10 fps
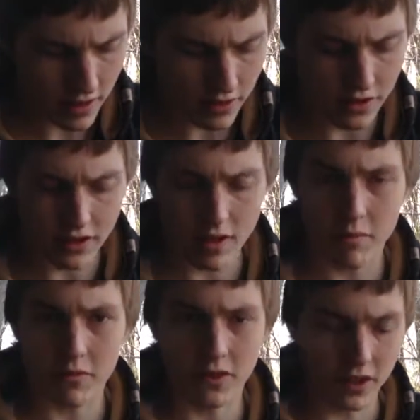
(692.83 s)
There's a
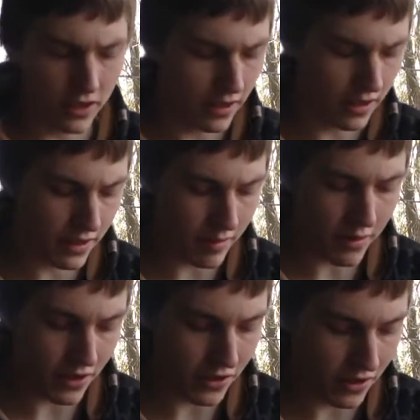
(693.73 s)
couple Gurkhas, I'm
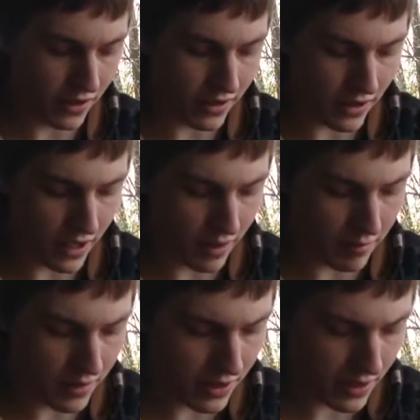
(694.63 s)
not sure of these
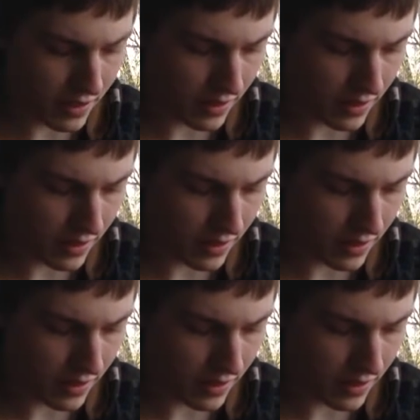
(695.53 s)
names.